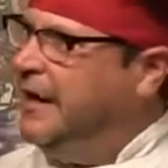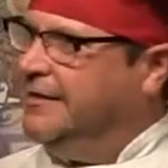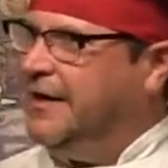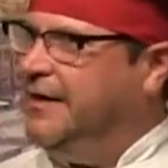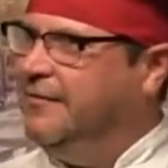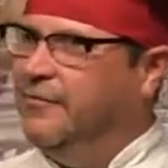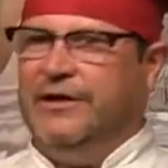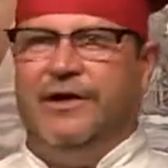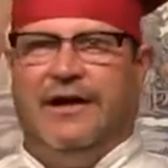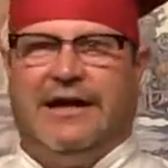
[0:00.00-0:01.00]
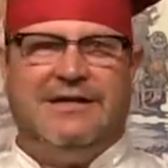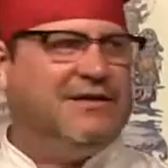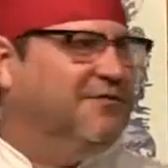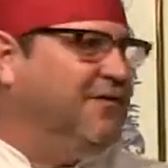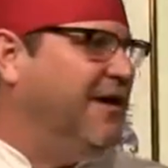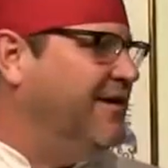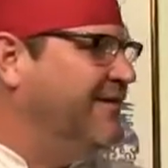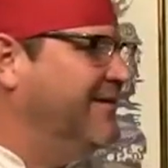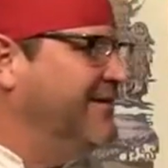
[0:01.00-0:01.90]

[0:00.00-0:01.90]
don't they? You doing okay so far?